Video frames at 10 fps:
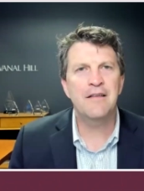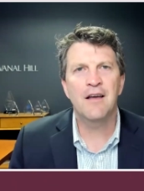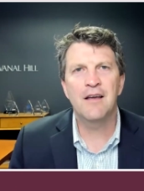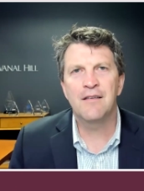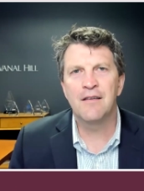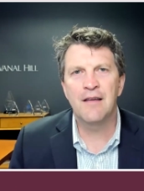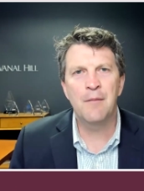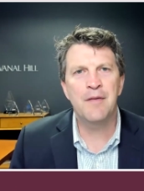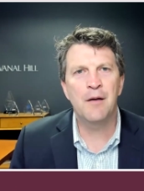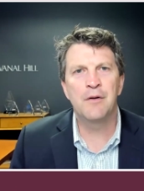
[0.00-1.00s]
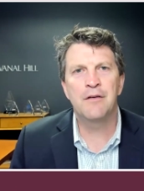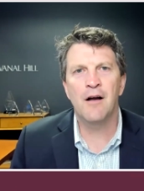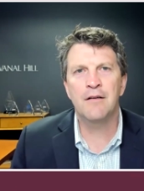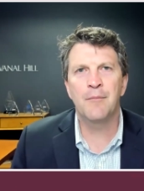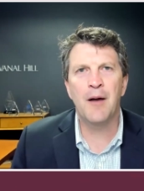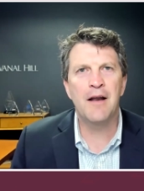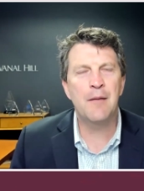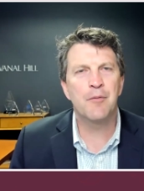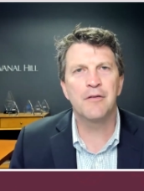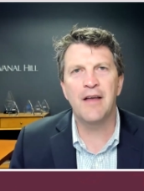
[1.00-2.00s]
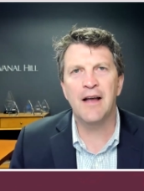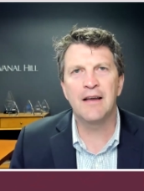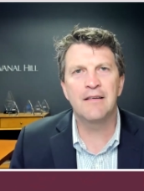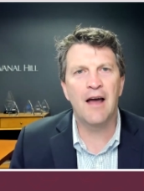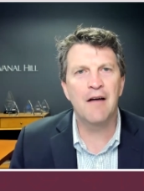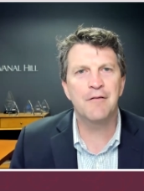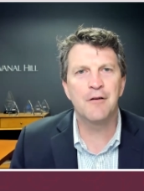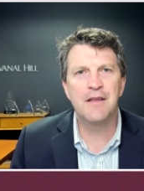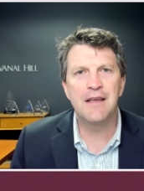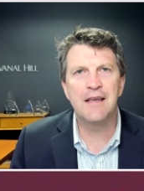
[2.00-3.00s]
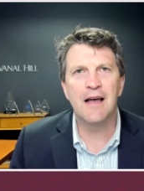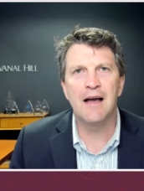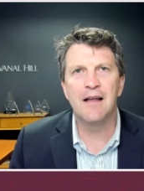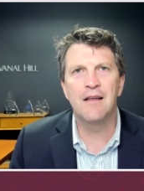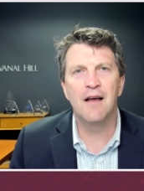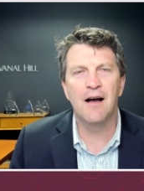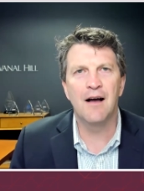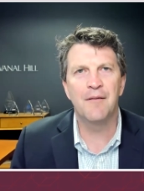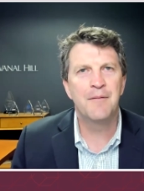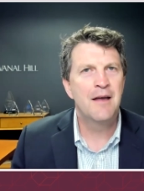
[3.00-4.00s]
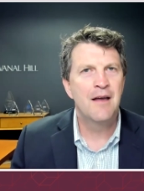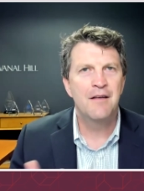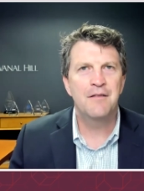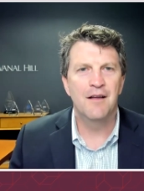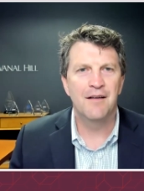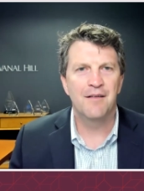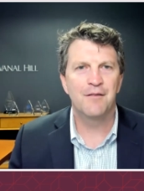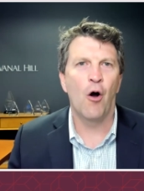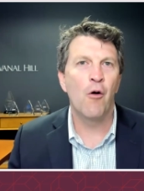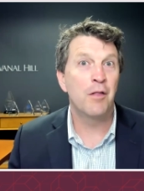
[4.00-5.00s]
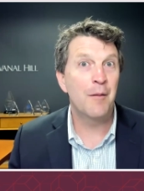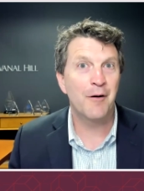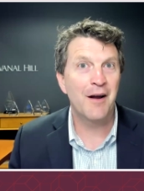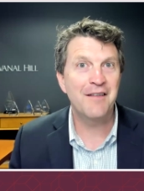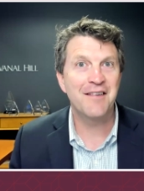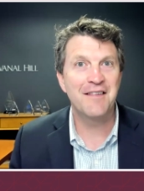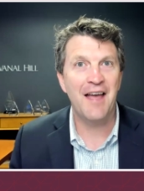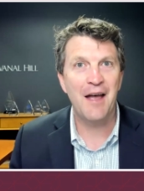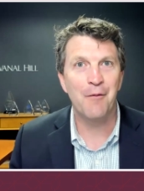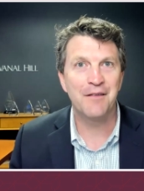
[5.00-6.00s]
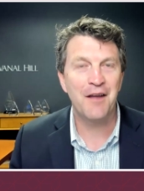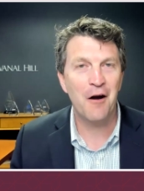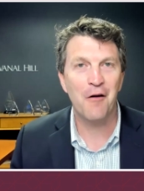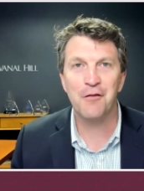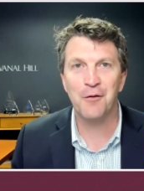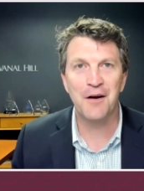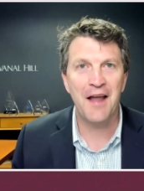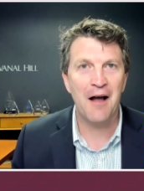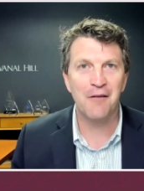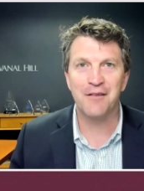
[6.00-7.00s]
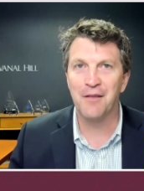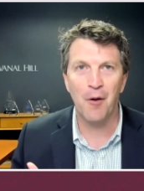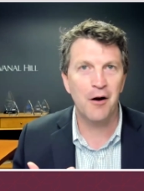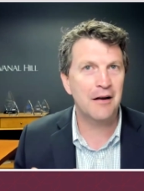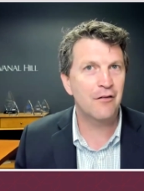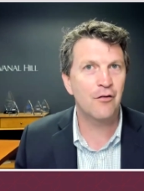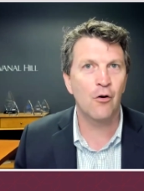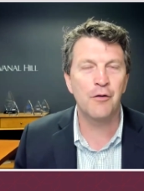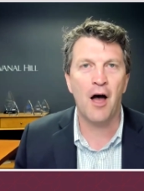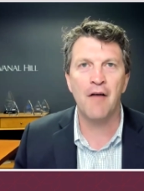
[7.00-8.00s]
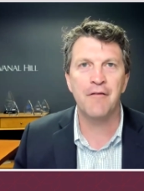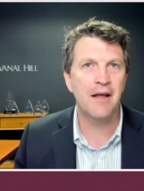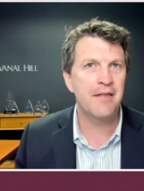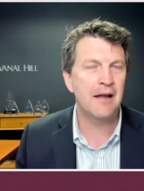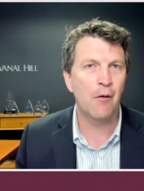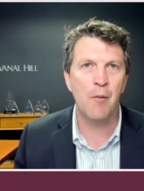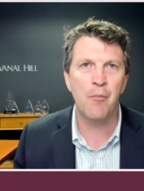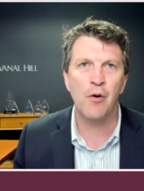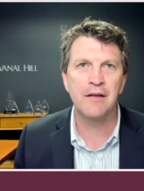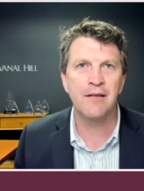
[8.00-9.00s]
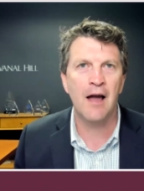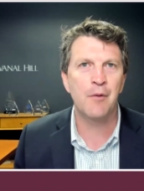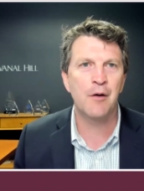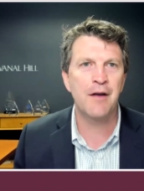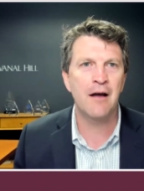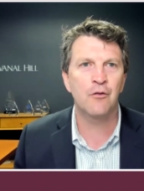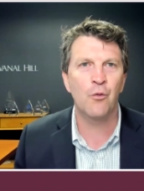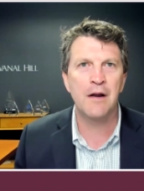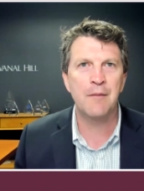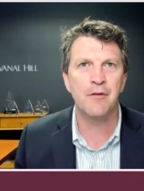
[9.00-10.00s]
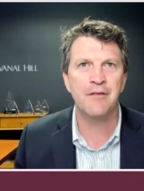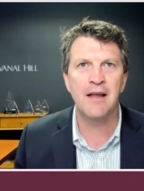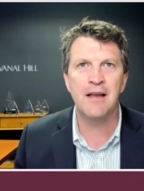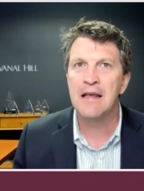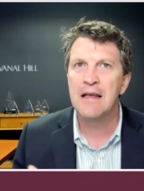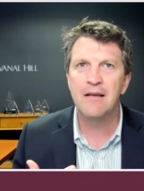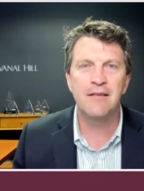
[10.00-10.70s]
Steve, I tell you, it's the same thing we talked about April 2nd after the Liberation Day when tariffs were announced and the market sold off. And I think at one point in time, we were down 20%.